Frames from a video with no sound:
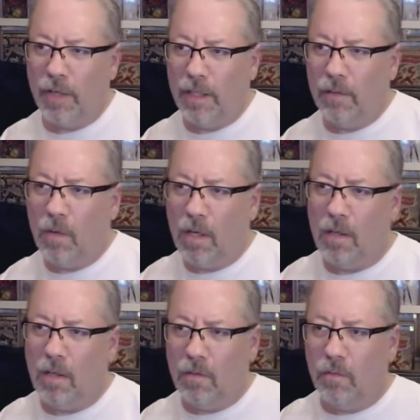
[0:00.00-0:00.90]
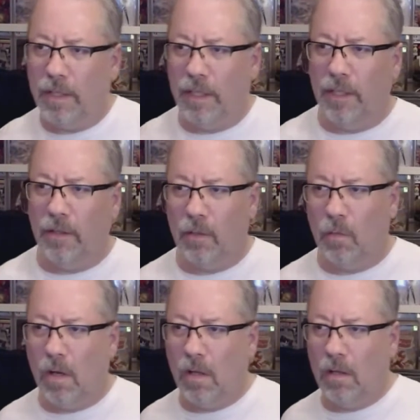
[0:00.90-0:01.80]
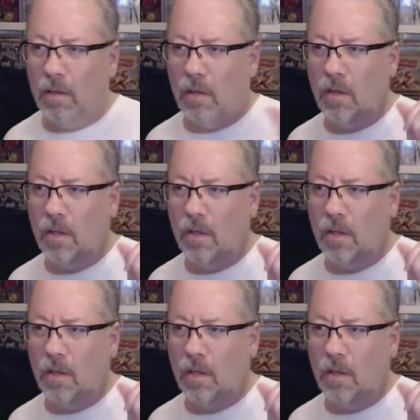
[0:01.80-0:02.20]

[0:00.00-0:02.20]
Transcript: on the wall? Right here on the wall.